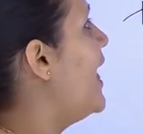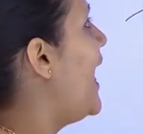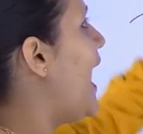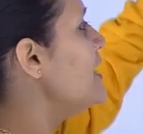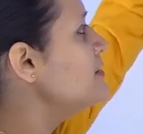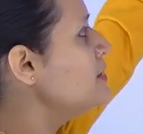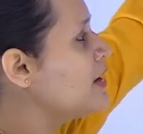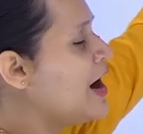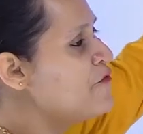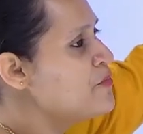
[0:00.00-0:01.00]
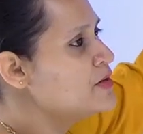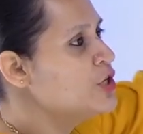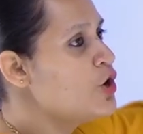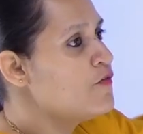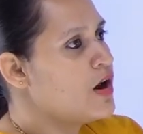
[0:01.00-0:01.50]
As the draft
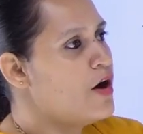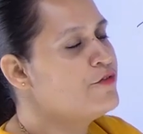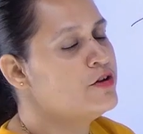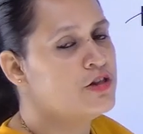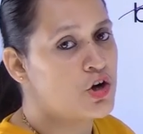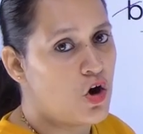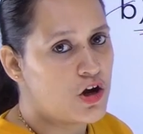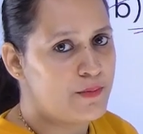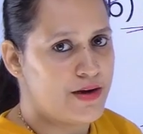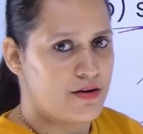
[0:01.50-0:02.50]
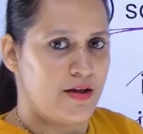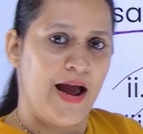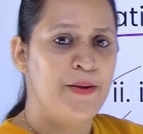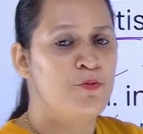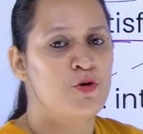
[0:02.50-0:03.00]
person, you have drafted the document
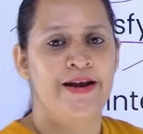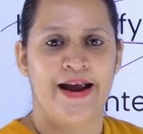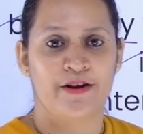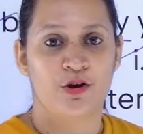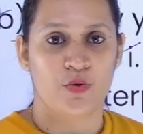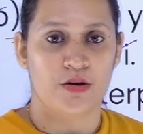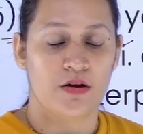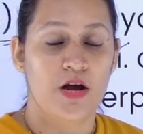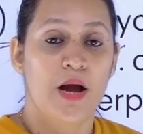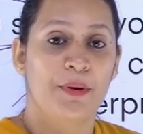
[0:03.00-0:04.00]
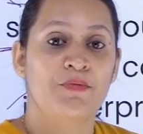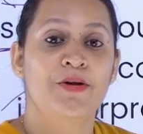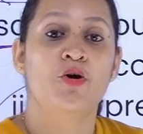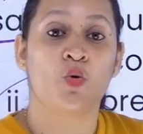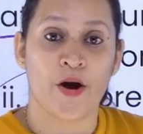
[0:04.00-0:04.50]
and put an end to it. But when
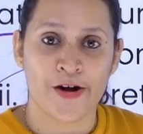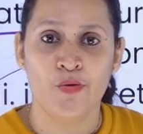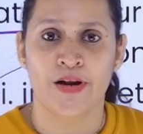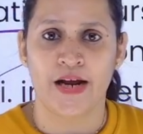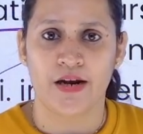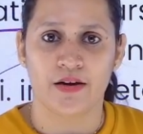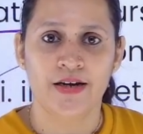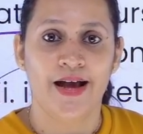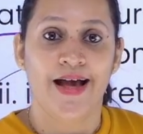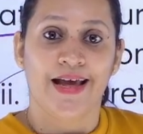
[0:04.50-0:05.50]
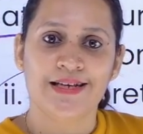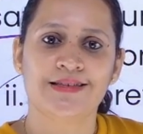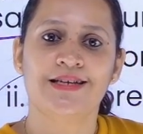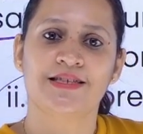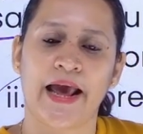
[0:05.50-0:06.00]
you are going to read it, is
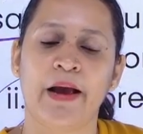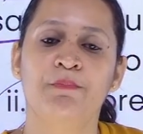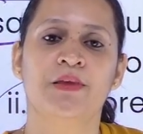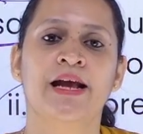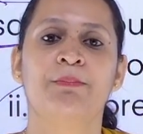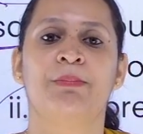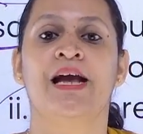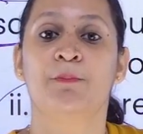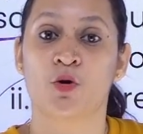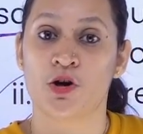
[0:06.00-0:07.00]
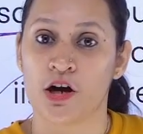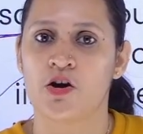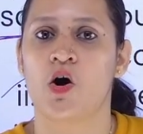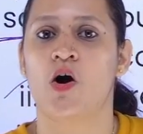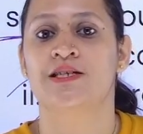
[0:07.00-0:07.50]
the same thing being put
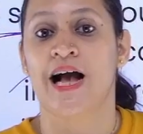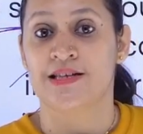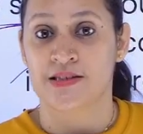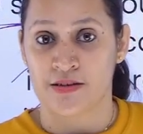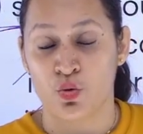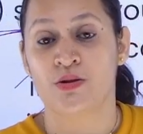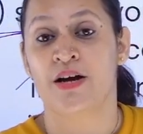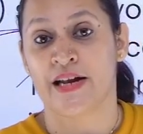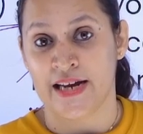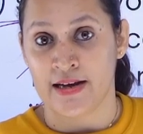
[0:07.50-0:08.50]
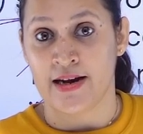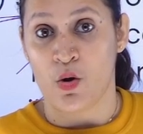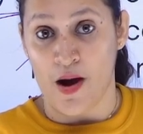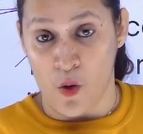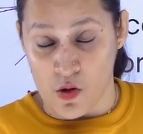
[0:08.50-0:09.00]
across as to the reader
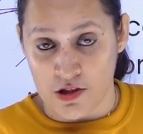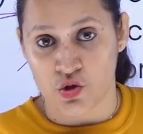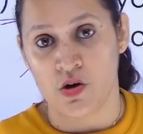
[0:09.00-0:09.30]
also?